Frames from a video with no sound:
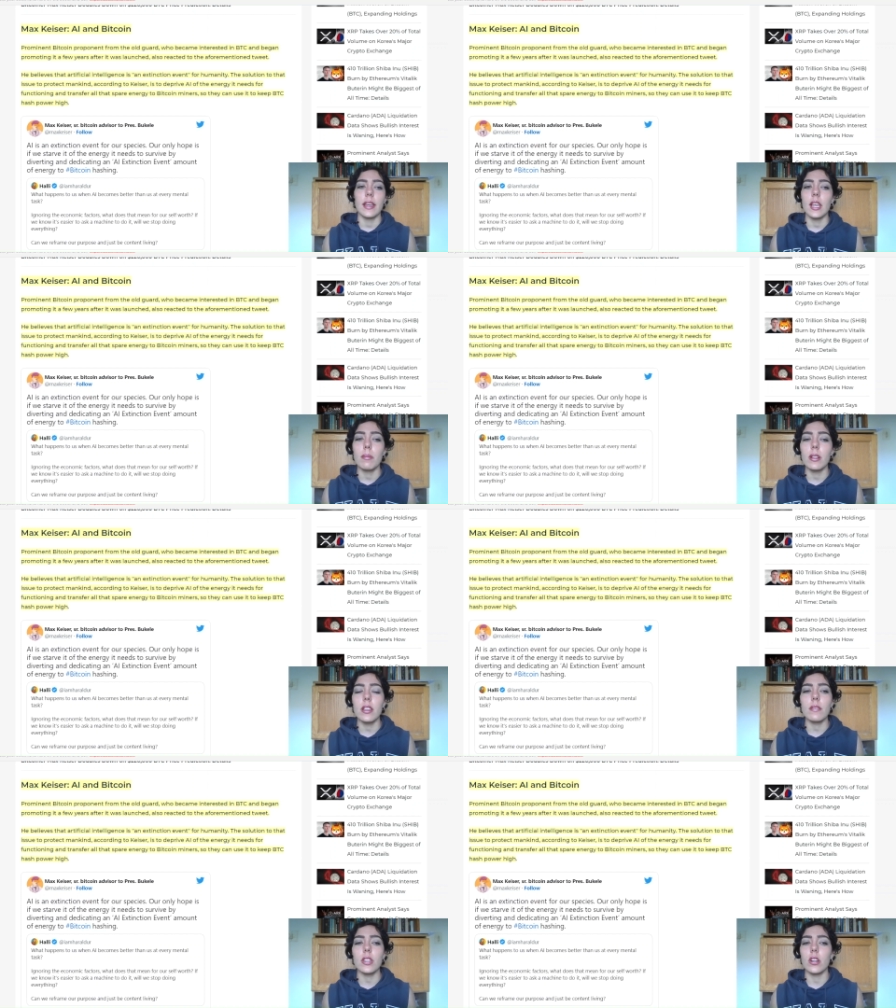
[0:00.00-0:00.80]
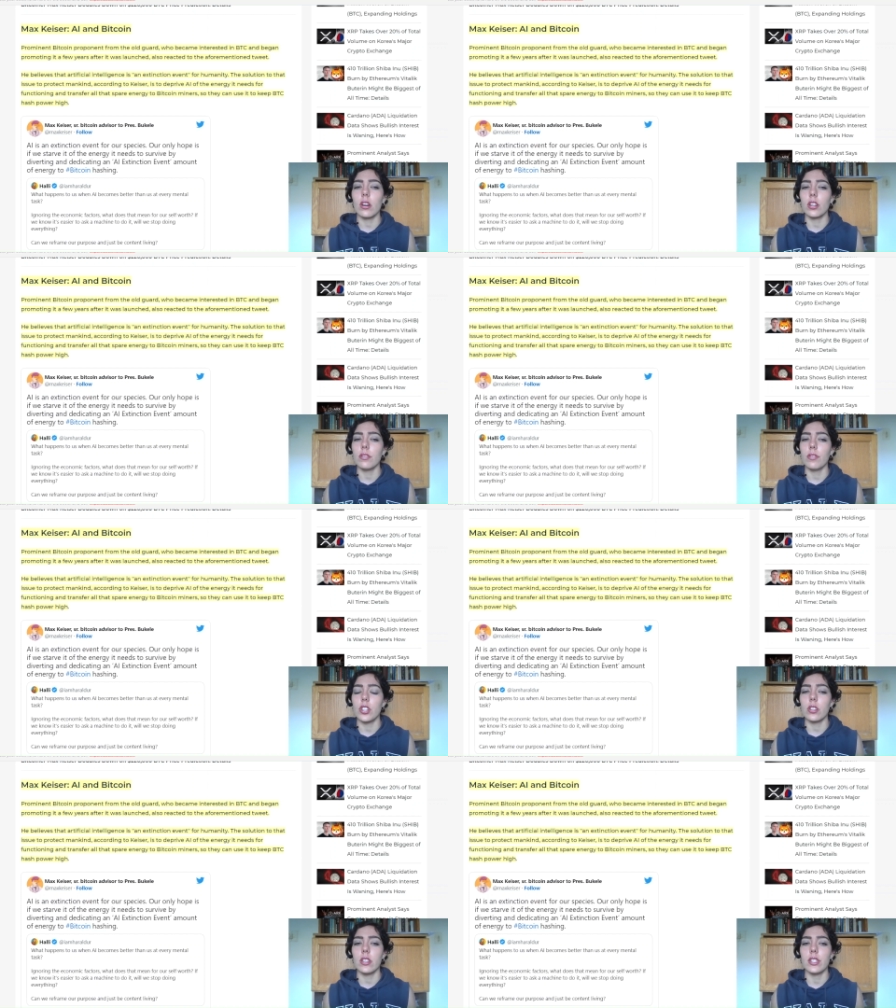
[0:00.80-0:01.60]
He believes that
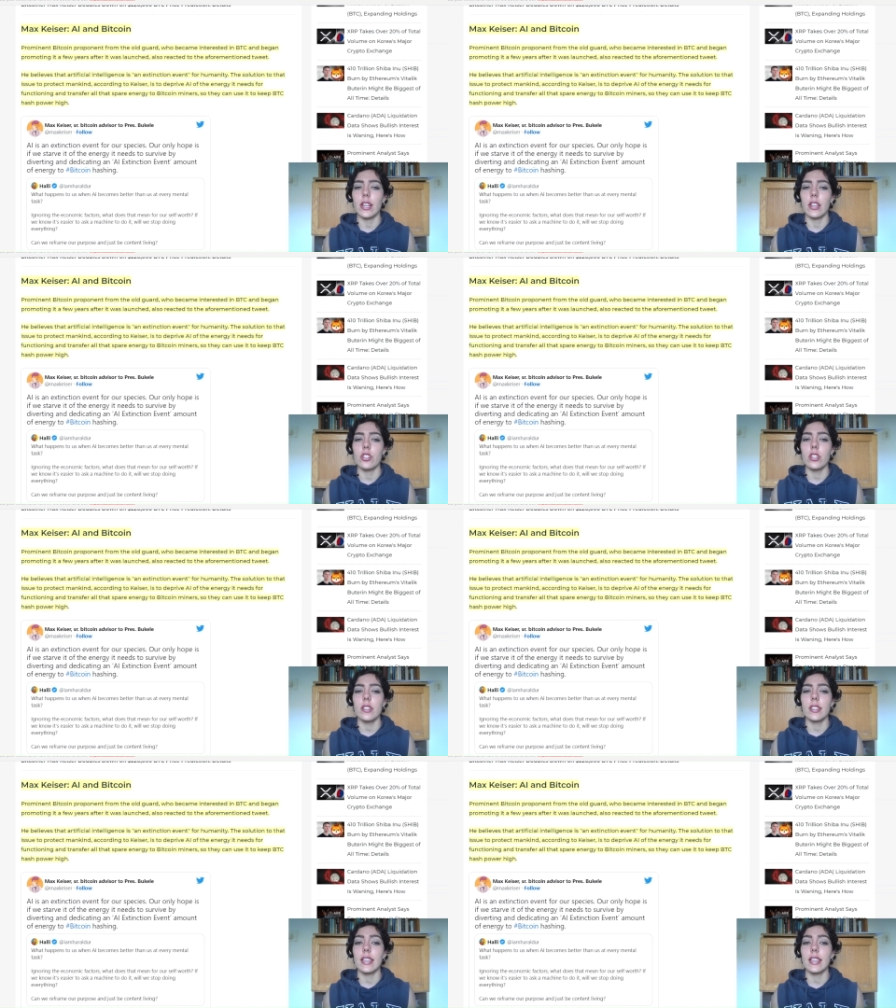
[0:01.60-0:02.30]
artificial intelligence